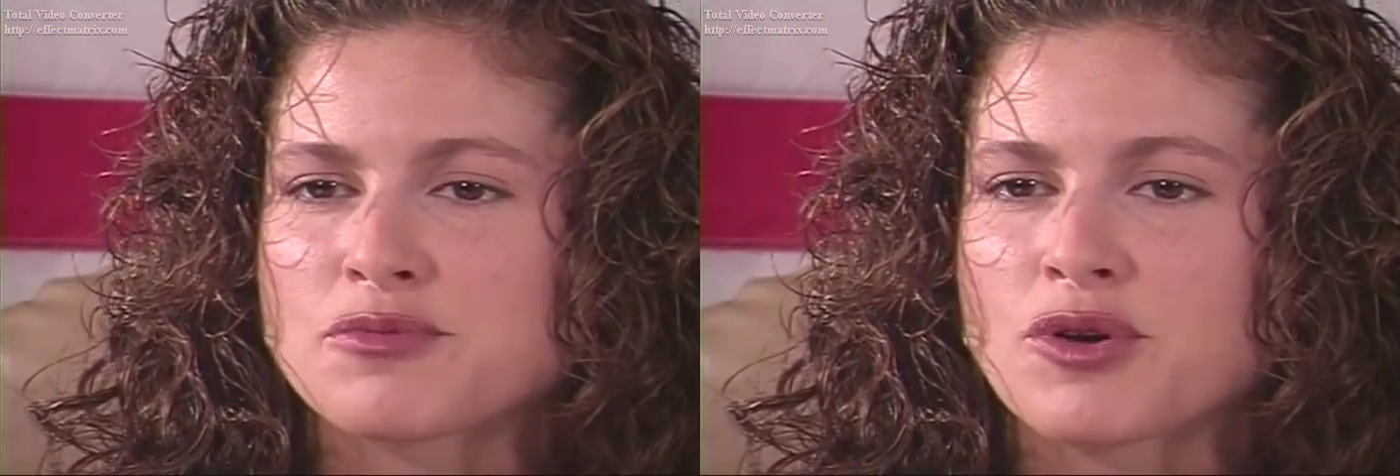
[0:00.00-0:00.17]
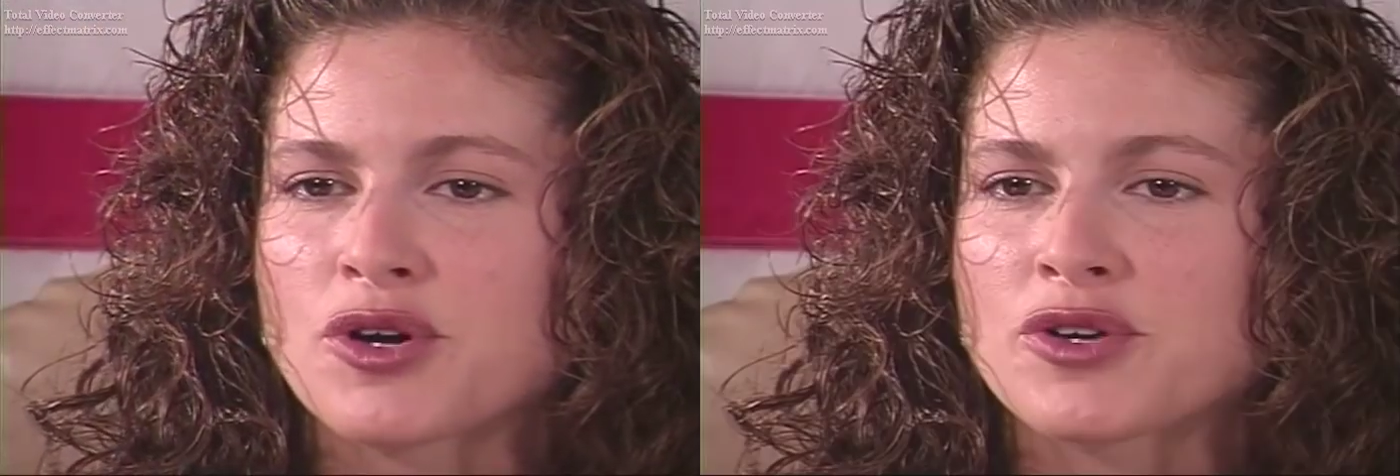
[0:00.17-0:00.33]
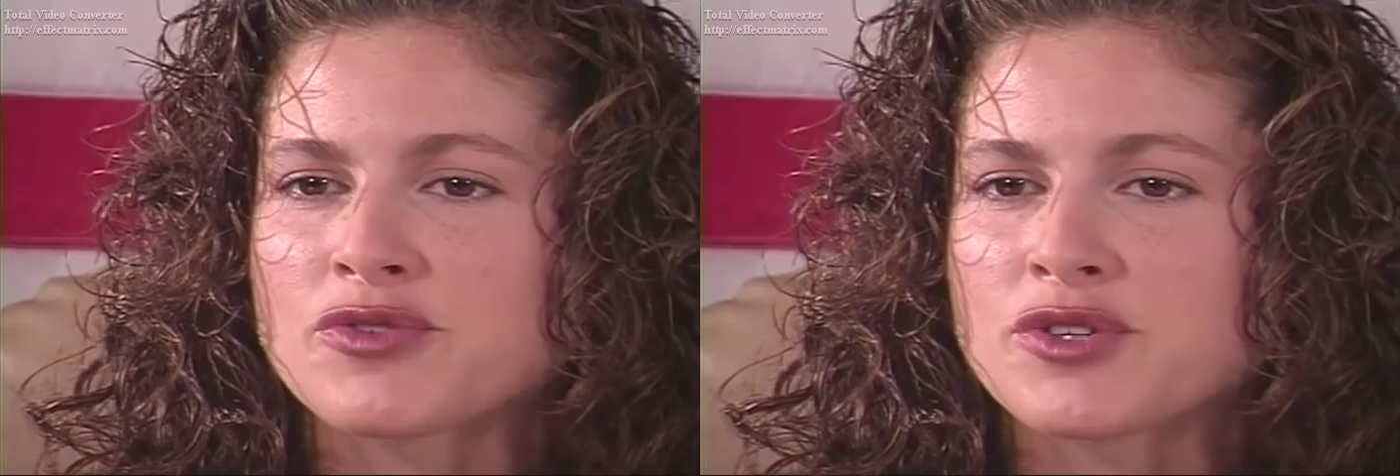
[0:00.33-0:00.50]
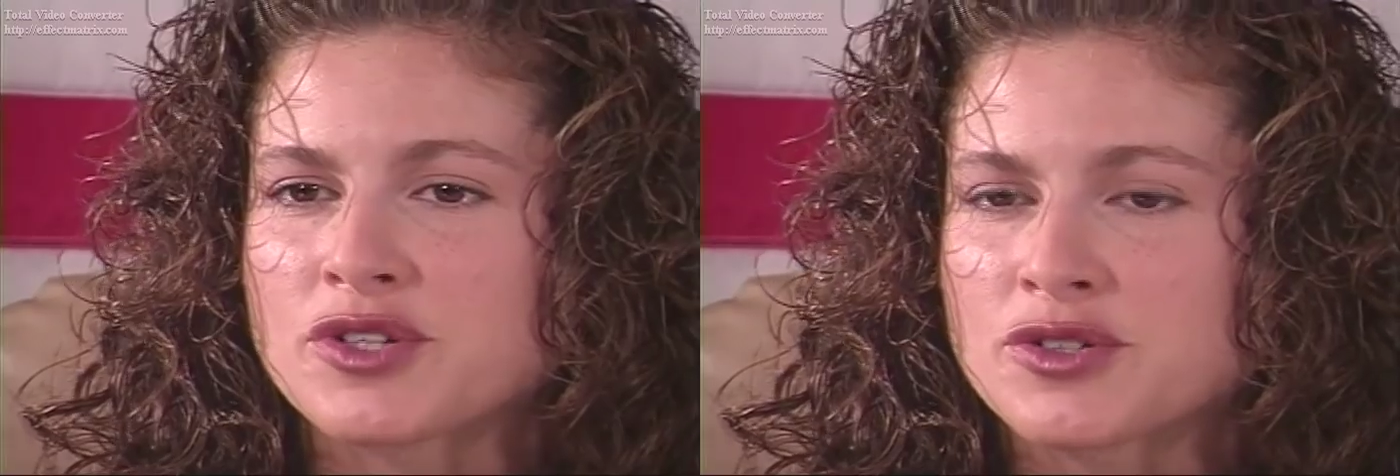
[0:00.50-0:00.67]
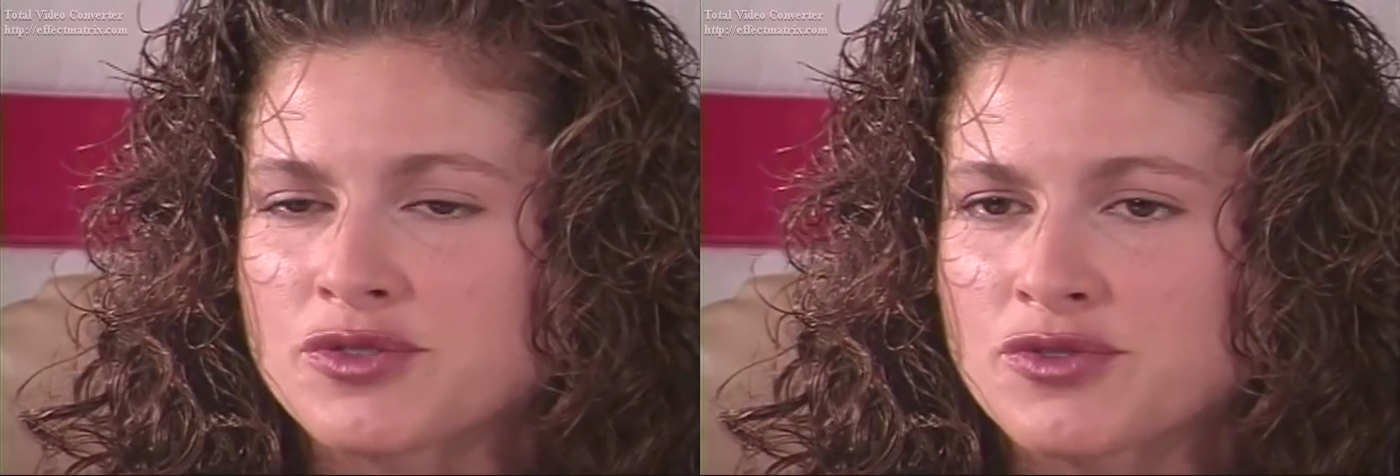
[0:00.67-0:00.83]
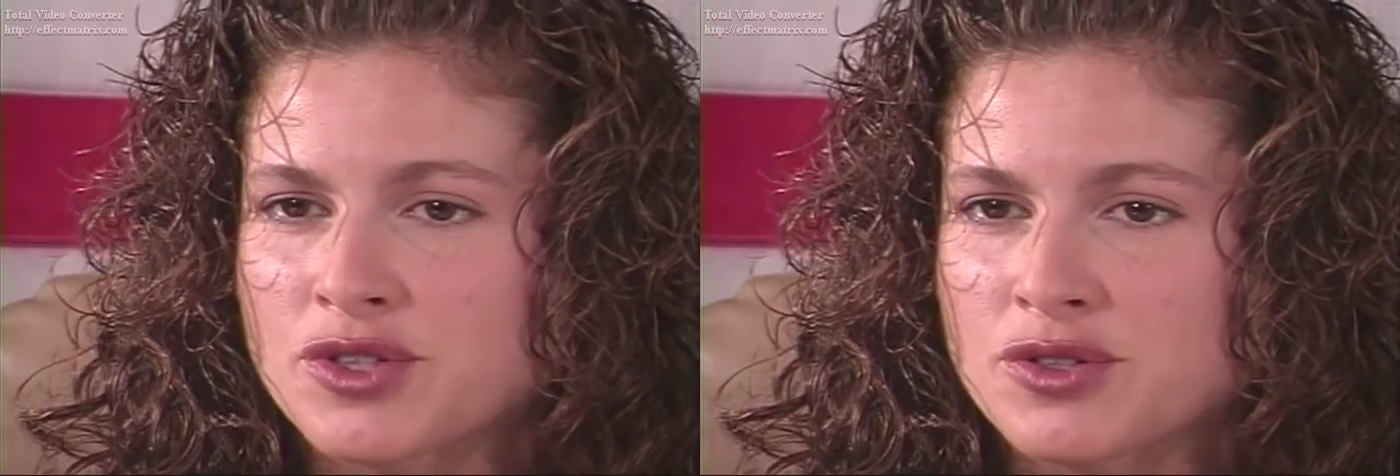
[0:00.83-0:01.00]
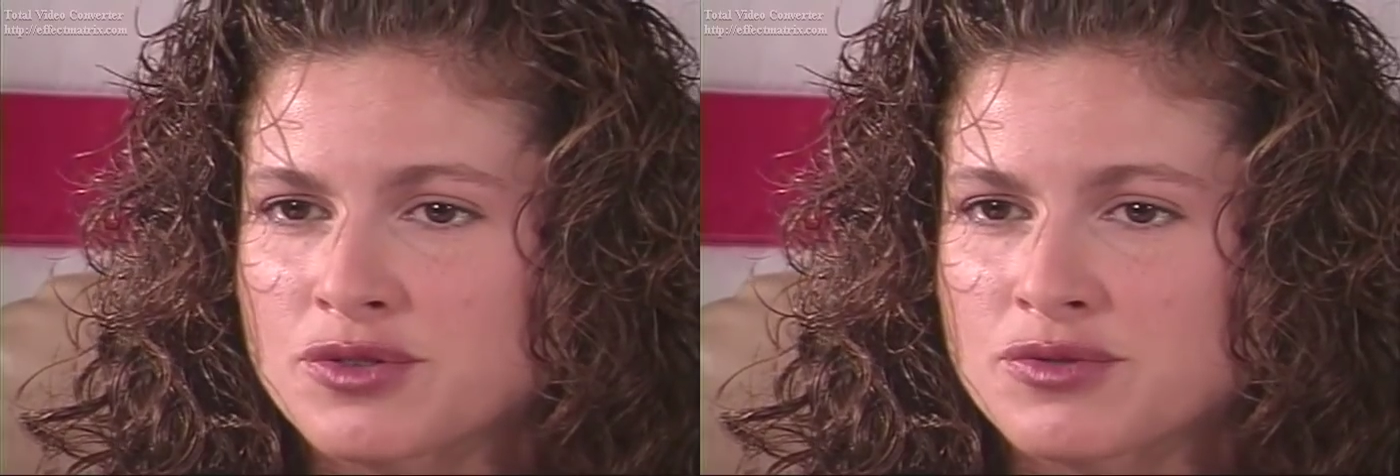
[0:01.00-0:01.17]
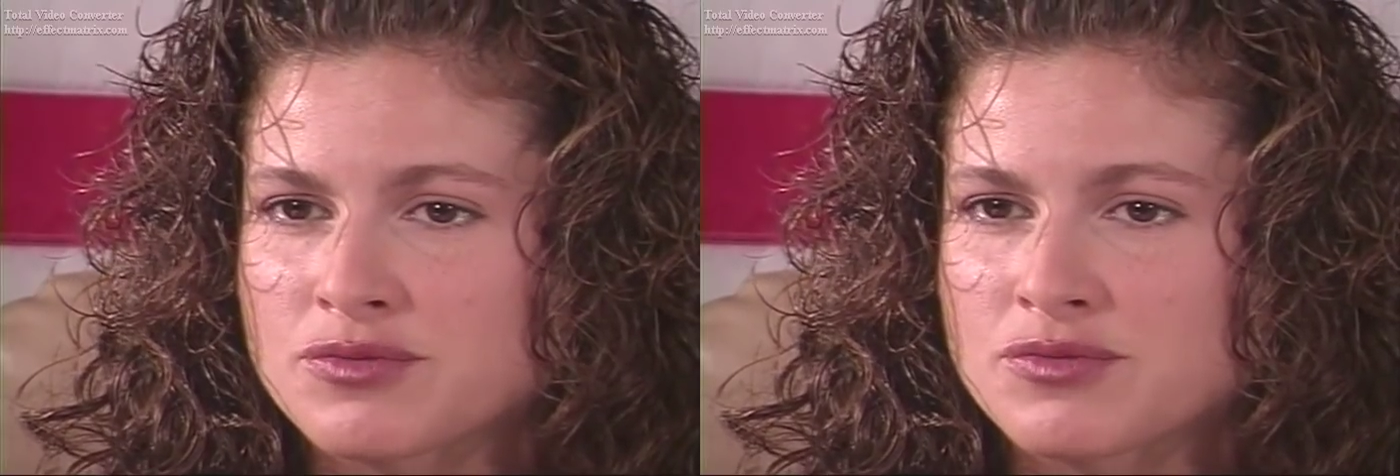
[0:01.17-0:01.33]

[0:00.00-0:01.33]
part of your interview,